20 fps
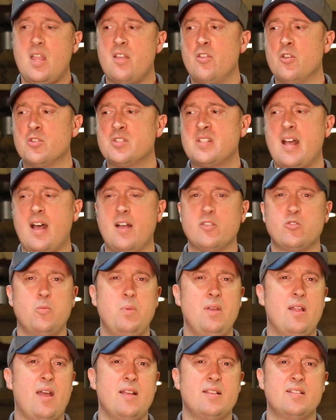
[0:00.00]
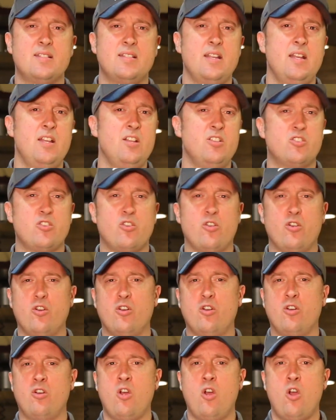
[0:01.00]
Those salads will be like
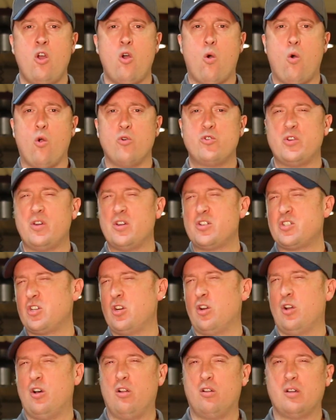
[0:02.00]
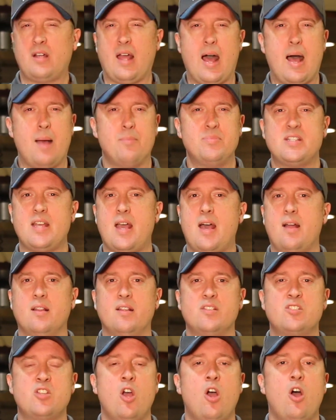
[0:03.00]
Caesar or traditional Cobb
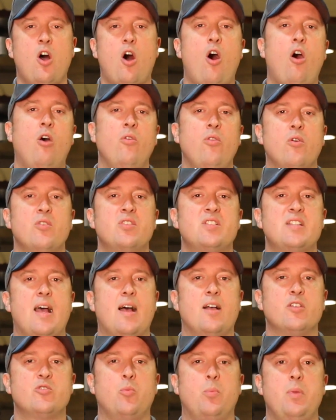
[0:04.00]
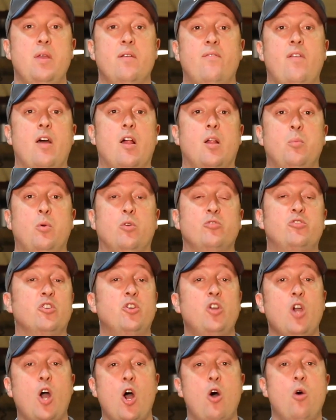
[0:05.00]
salads. All those salads will be available to
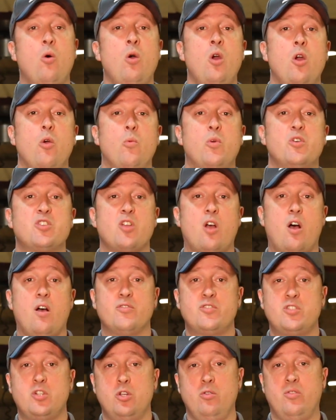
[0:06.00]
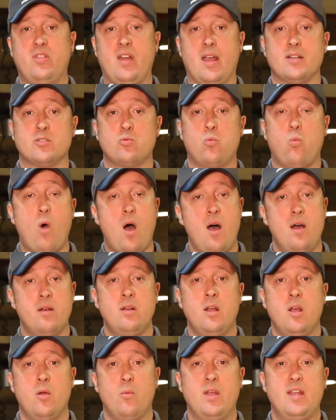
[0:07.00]
go, which solves two things.
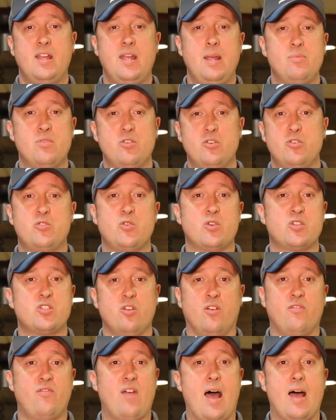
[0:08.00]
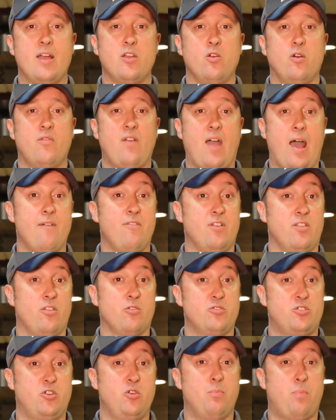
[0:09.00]
One, we can keep the nutritional value of having
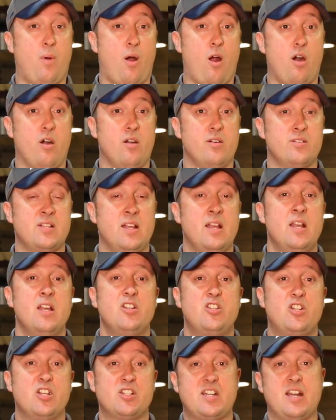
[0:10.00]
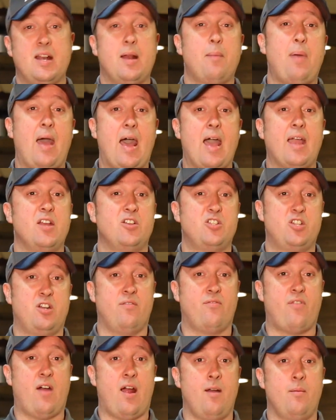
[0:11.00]
those two bars just in a packaged
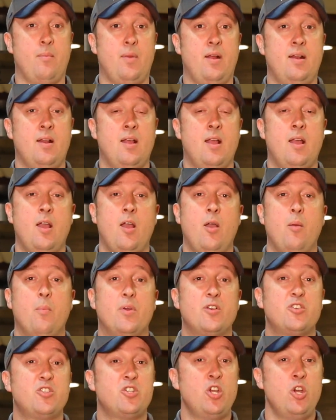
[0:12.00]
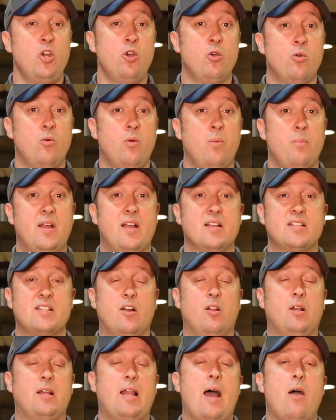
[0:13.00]
environment. But two, because
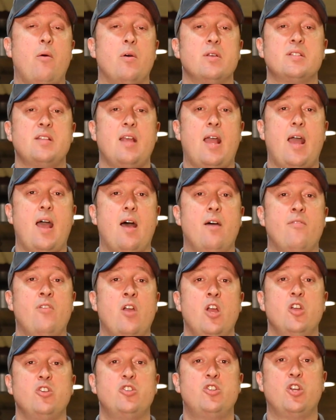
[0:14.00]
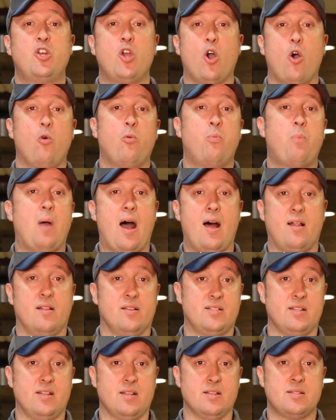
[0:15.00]
it'll allow us to have to-go
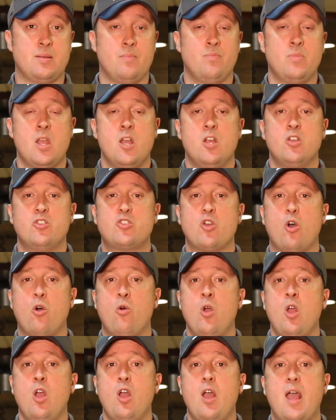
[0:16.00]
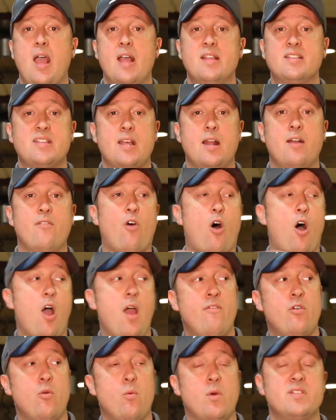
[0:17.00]
policies. So instead of
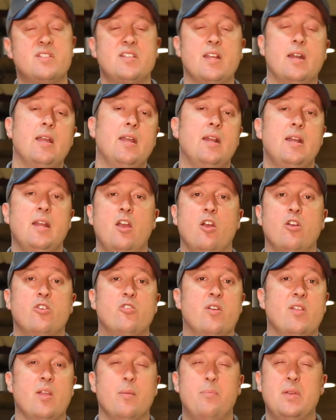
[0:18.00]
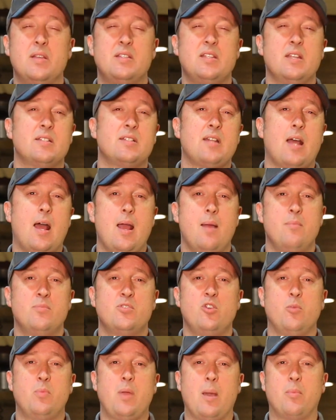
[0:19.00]
everyone sitting in here during the busiest
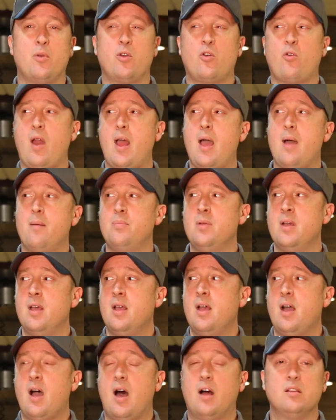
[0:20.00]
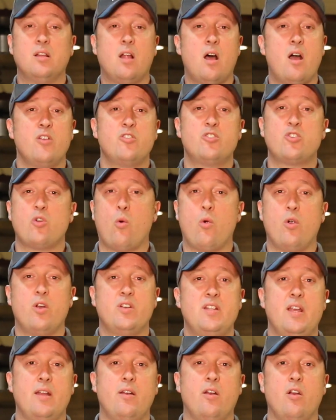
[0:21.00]
times, you'll be able to grab a lunch or
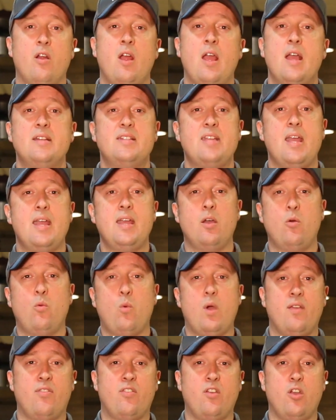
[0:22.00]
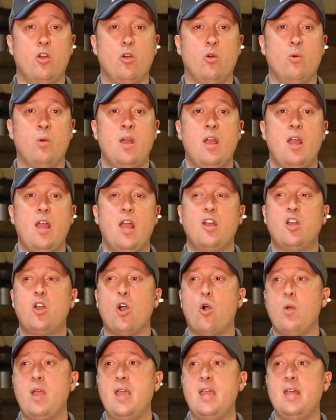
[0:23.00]
a dinner, take it with you, and
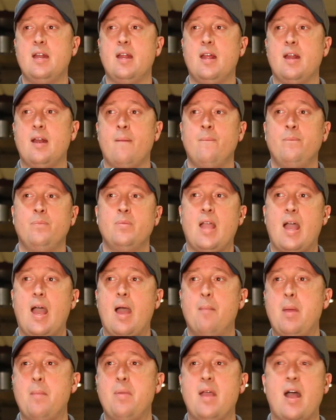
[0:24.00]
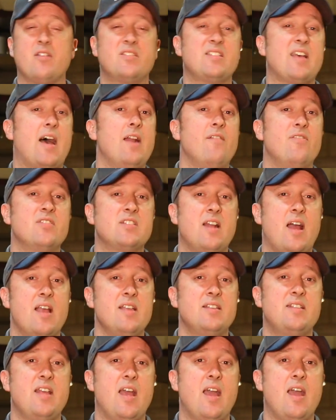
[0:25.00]
go eat it, maybe outside if it's a
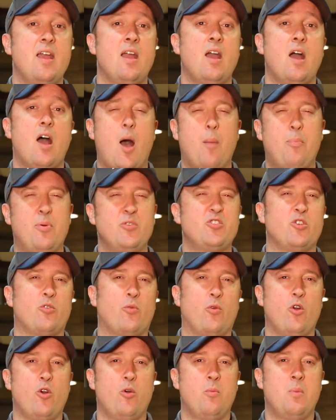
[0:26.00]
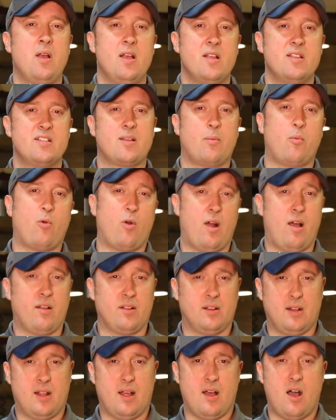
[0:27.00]
nice day, up at your room, somewhere
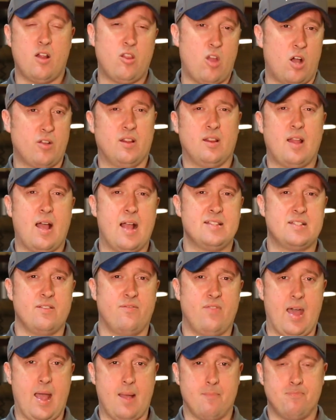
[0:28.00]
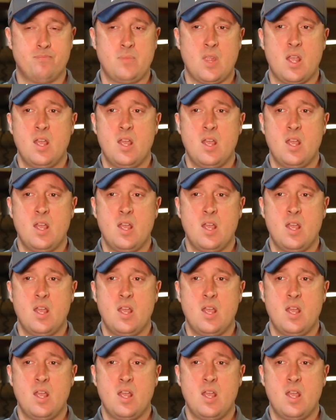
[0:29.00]
along the lines of that.